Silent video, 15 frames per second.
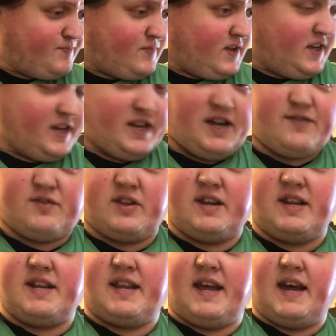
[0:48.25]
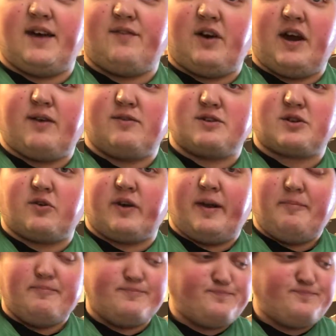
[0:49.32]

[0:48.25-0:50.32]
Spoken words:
and you definitely need to have Irish cream.